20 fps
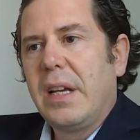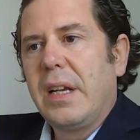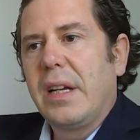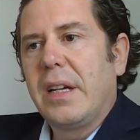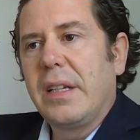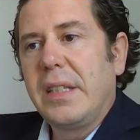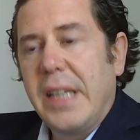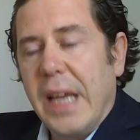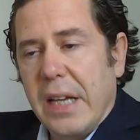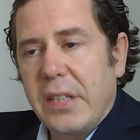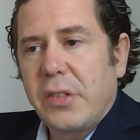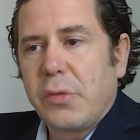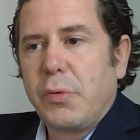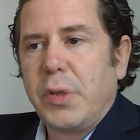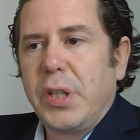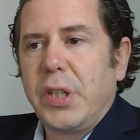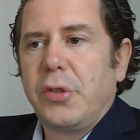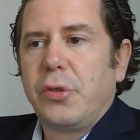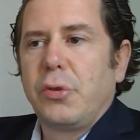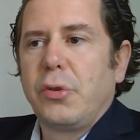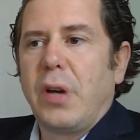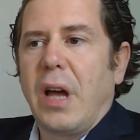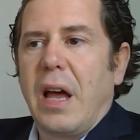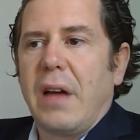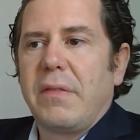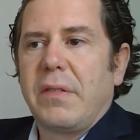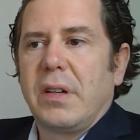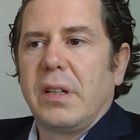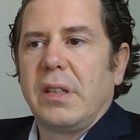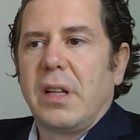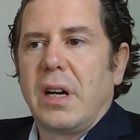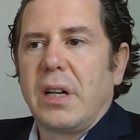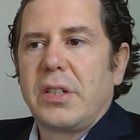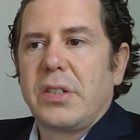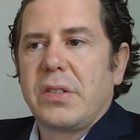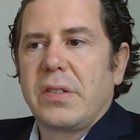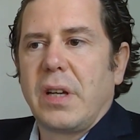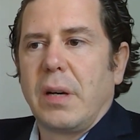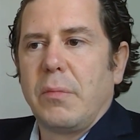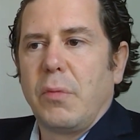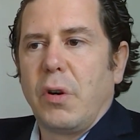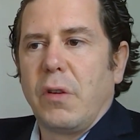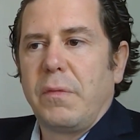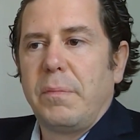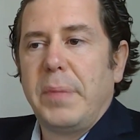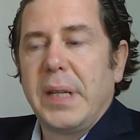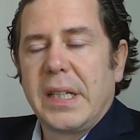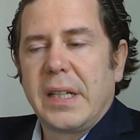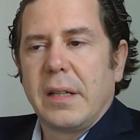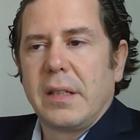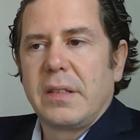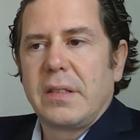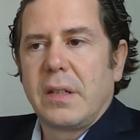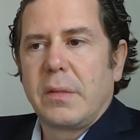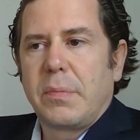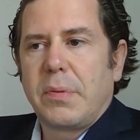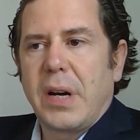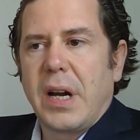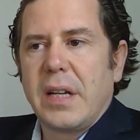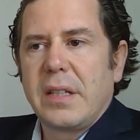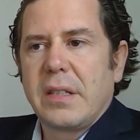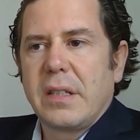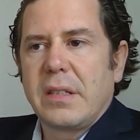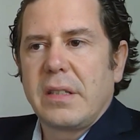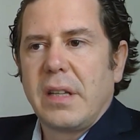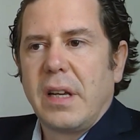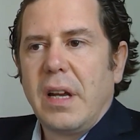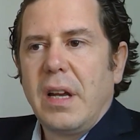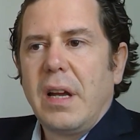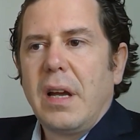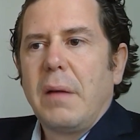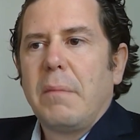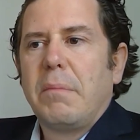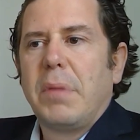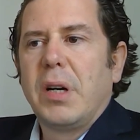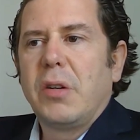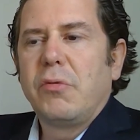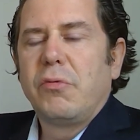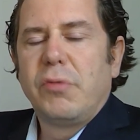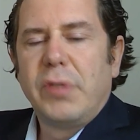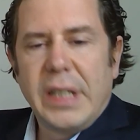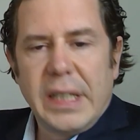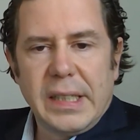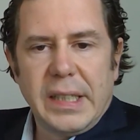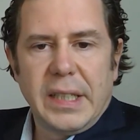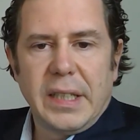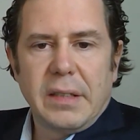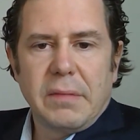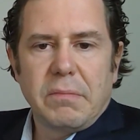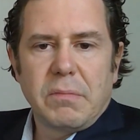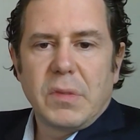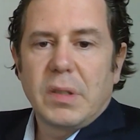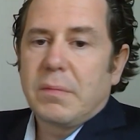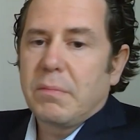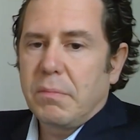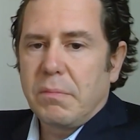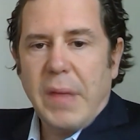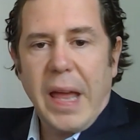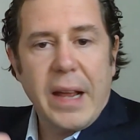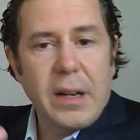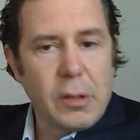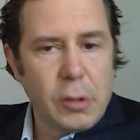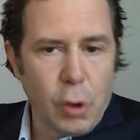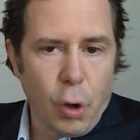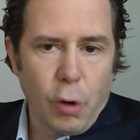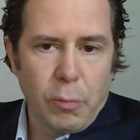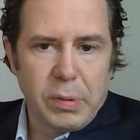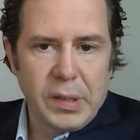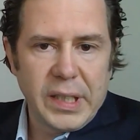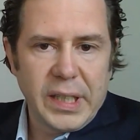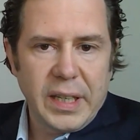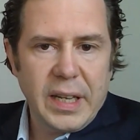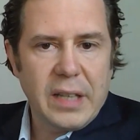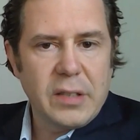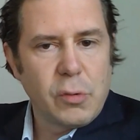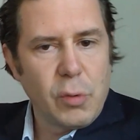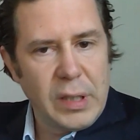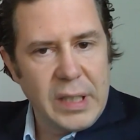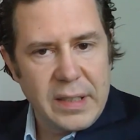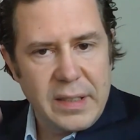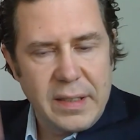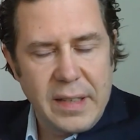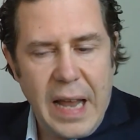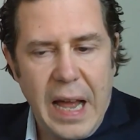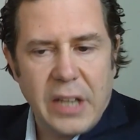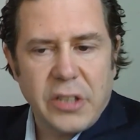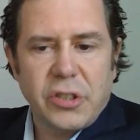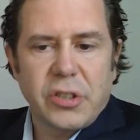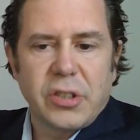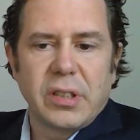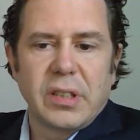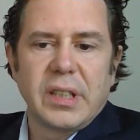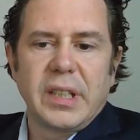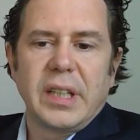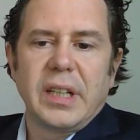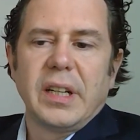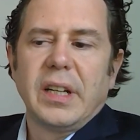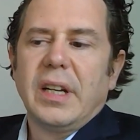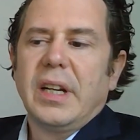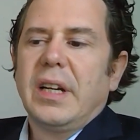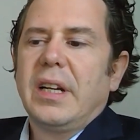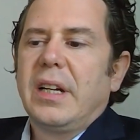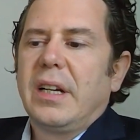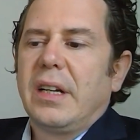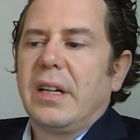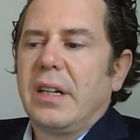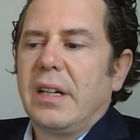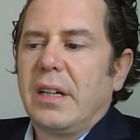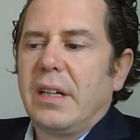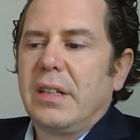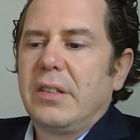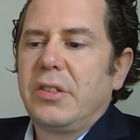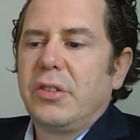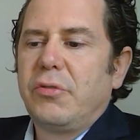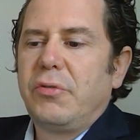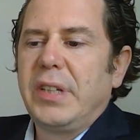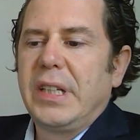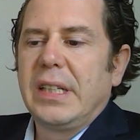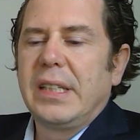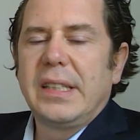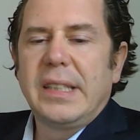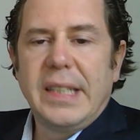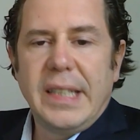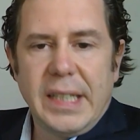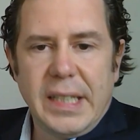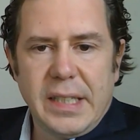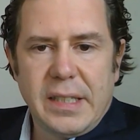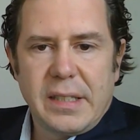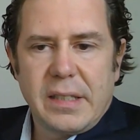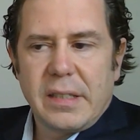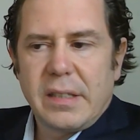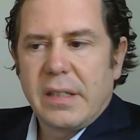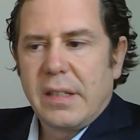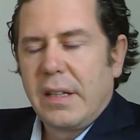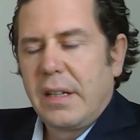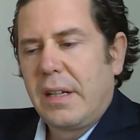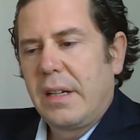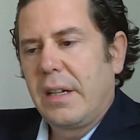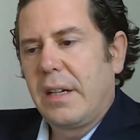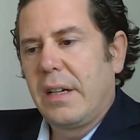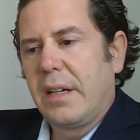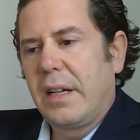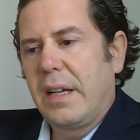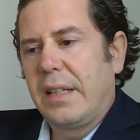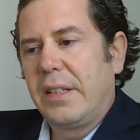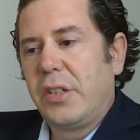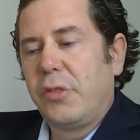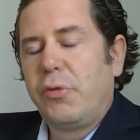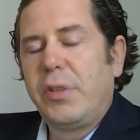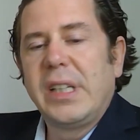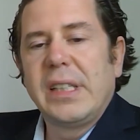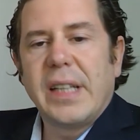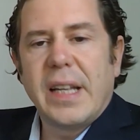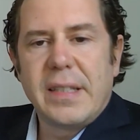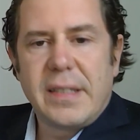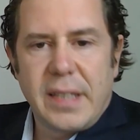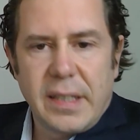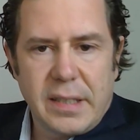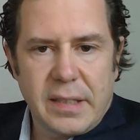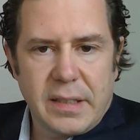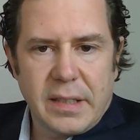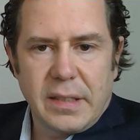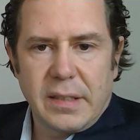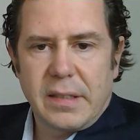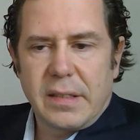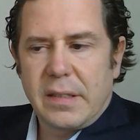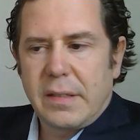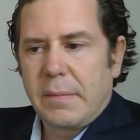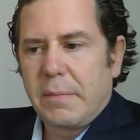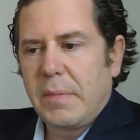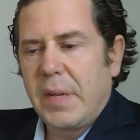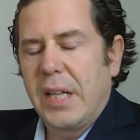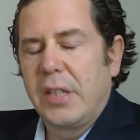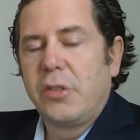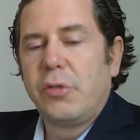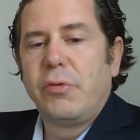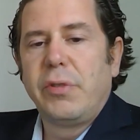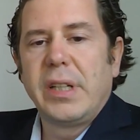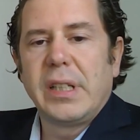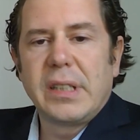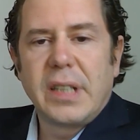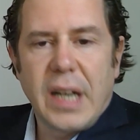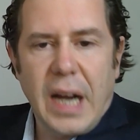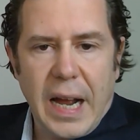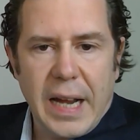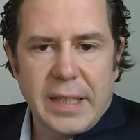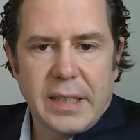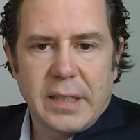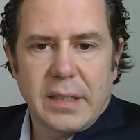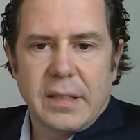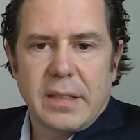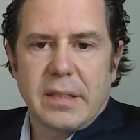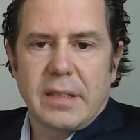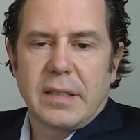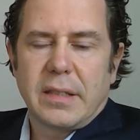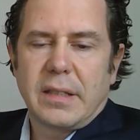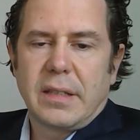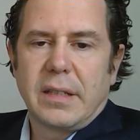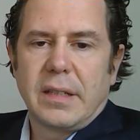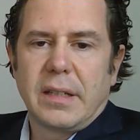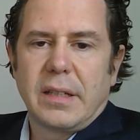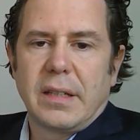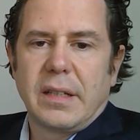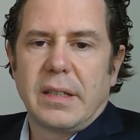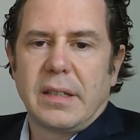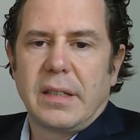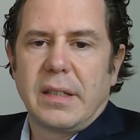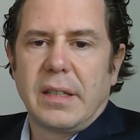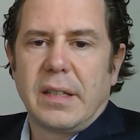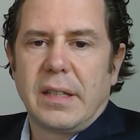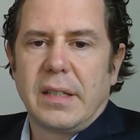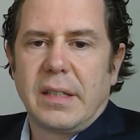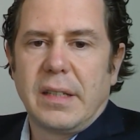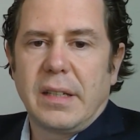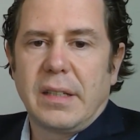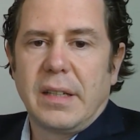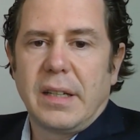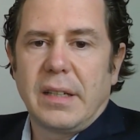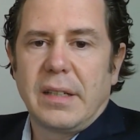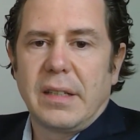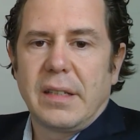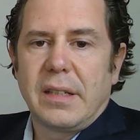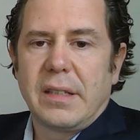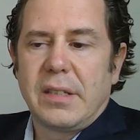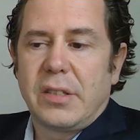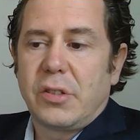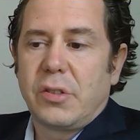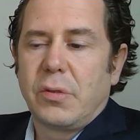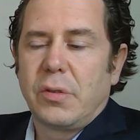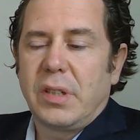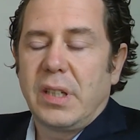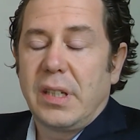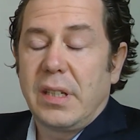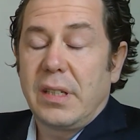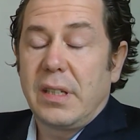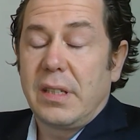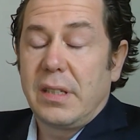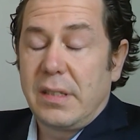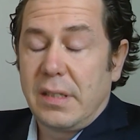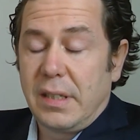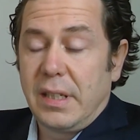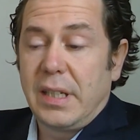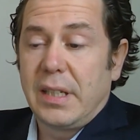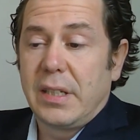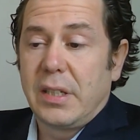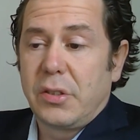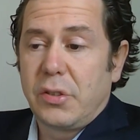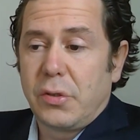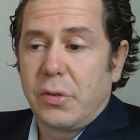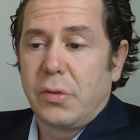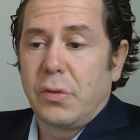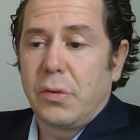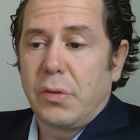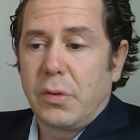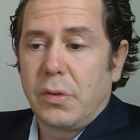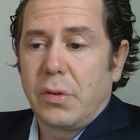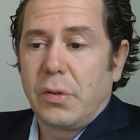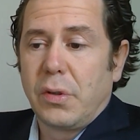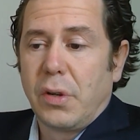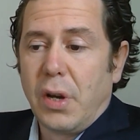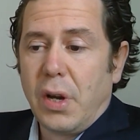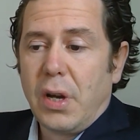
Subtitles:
yes, we do have a large sum of big enterprises, but really, and globally as well as nationally, the real needs and the real assistance and the real guidance is needed to